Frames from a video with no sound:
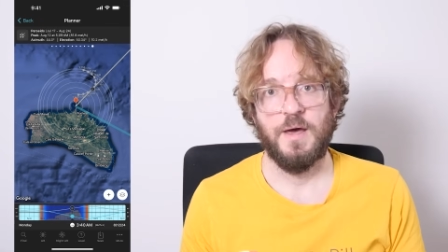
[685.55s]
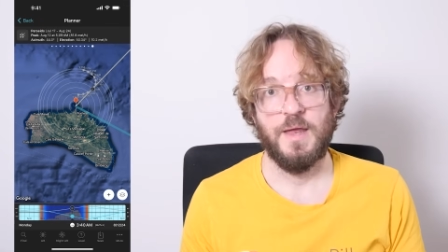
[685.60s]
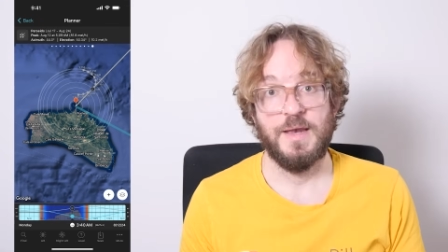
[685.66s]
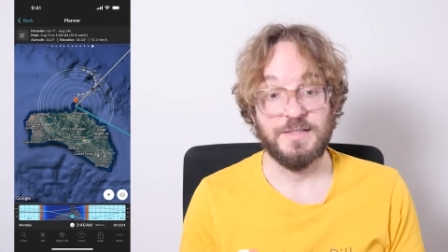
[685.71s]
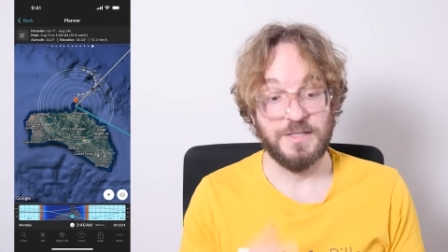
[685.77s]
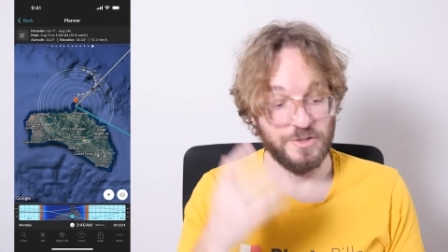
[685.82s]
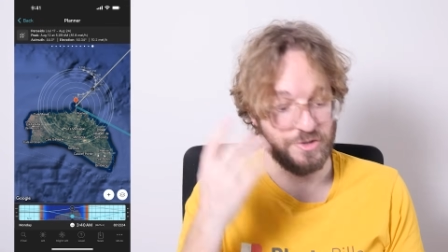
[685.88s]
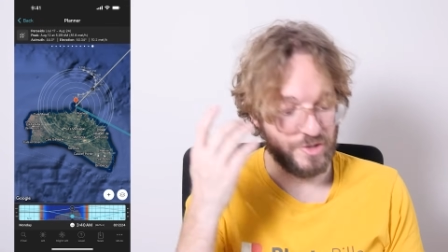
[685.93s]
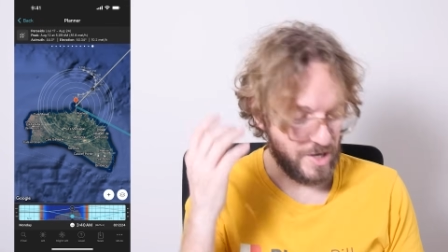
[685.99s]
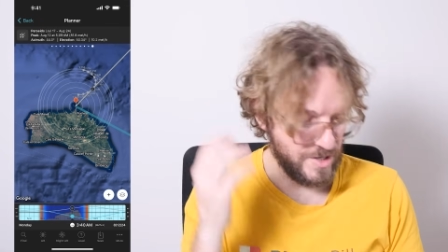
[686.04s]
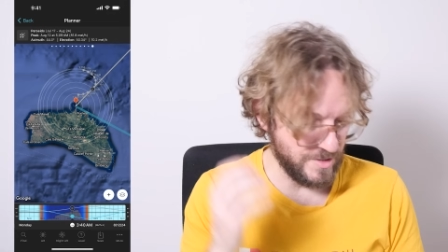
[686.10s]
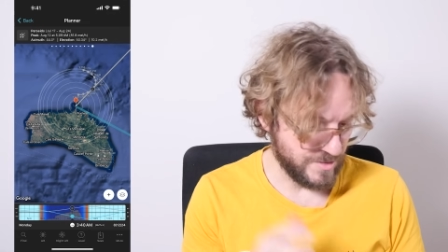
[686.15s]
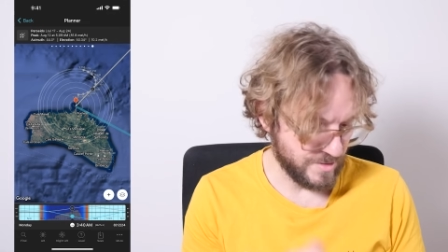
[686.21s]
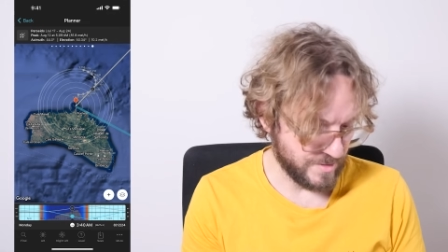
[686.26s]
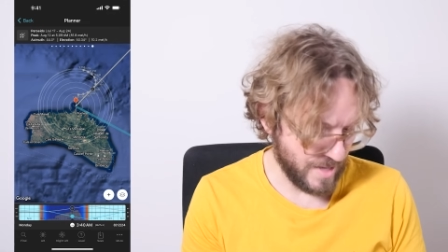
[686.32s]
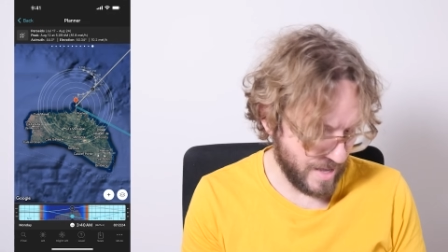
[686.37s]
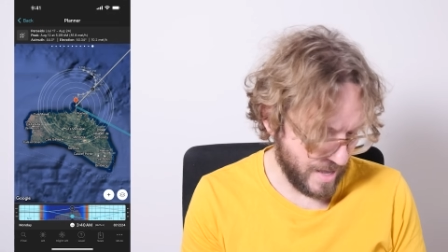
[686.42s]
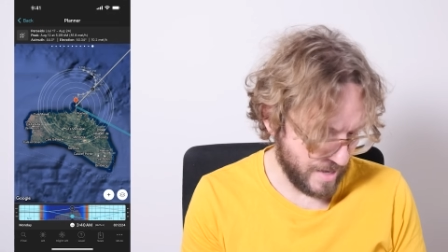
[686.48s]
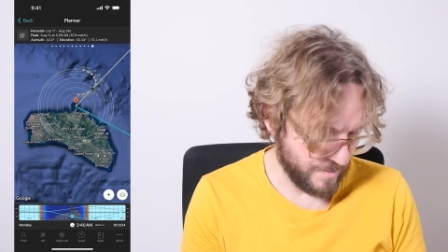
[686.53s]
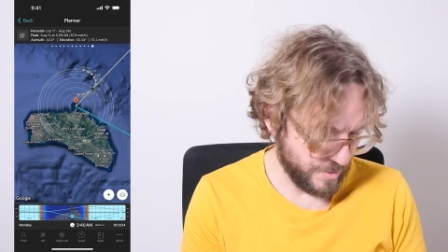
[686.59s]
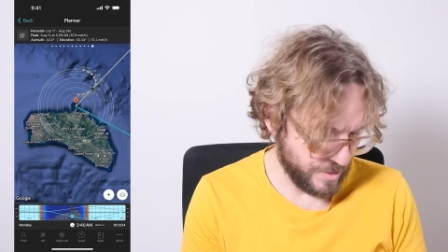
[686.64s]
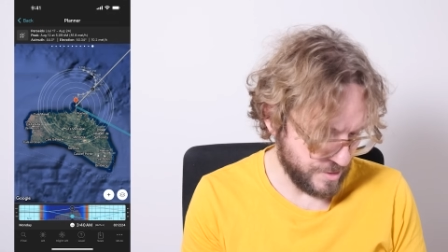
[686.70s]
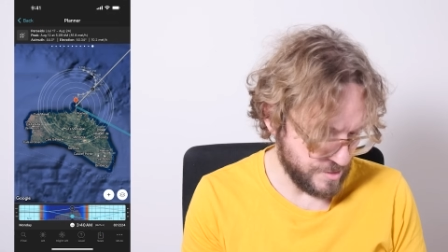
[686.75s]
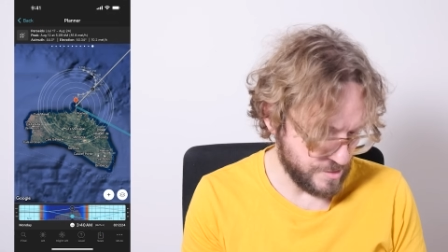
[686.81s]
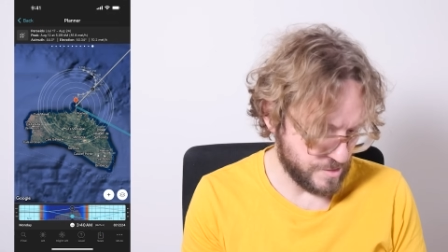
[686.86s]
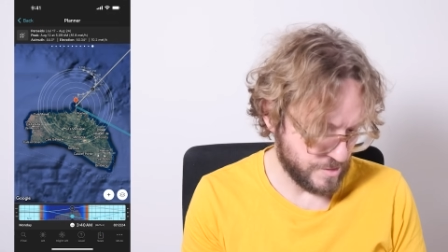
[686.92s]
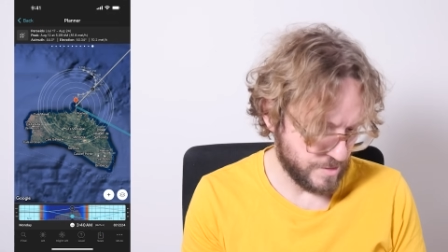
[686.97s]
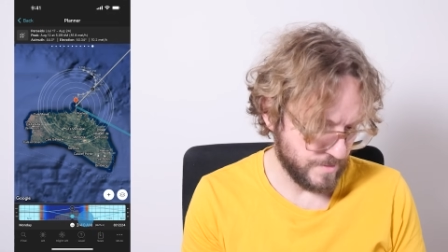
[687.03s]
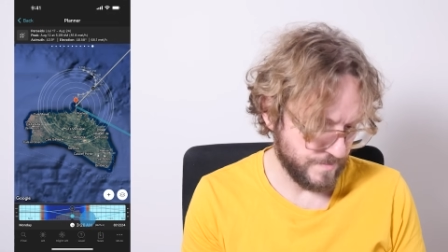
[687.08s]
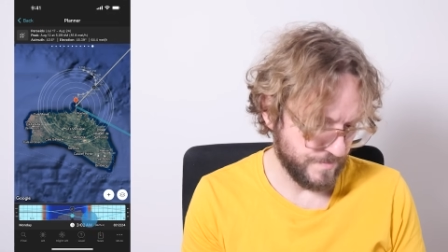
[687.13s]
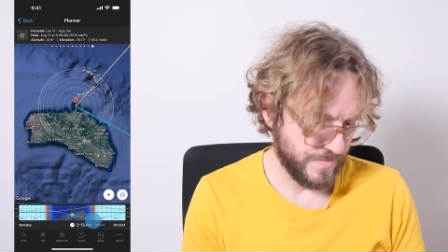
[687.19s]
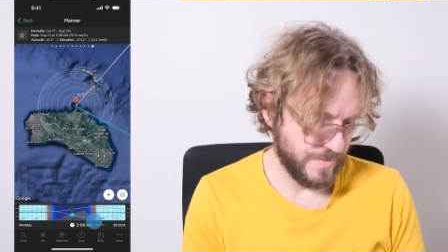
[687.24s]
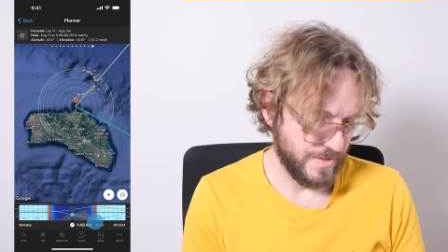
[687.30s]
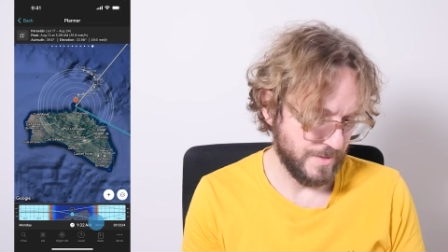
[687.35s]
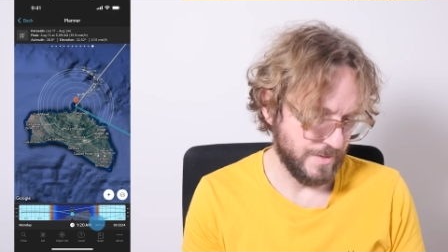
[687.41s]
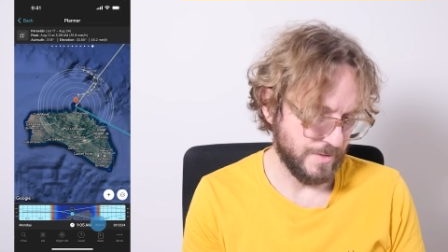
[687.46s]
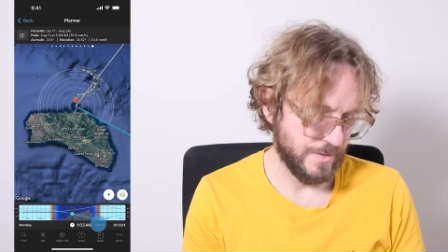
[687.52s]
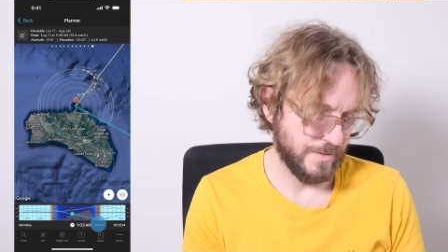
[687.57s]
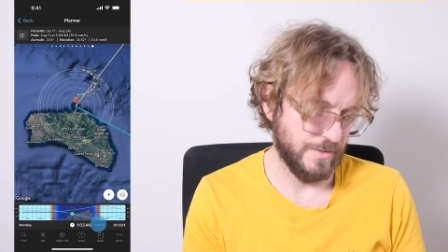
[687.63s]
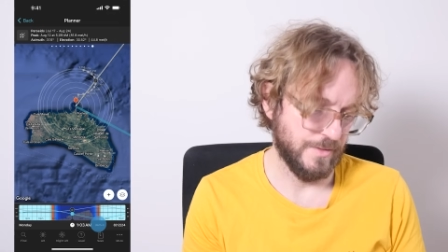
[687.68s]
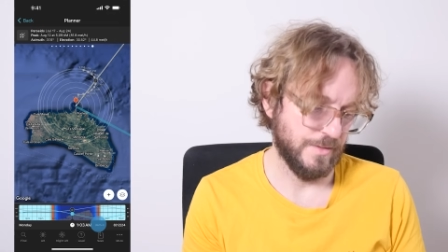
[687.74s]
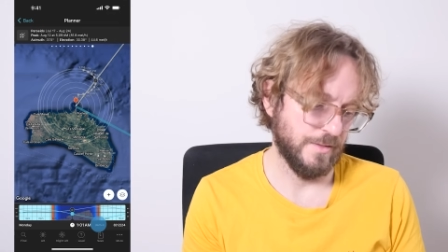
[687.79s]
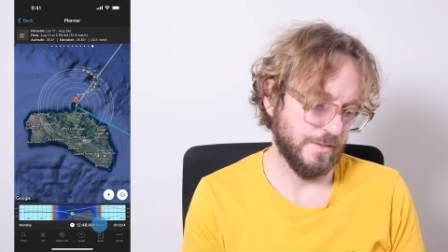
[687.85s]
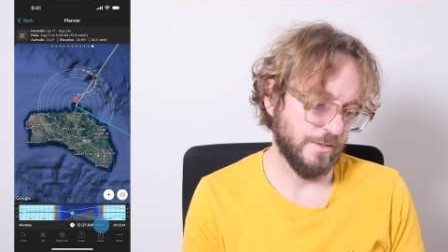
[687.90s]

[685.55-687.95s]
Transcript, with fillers: And as I change the time here, the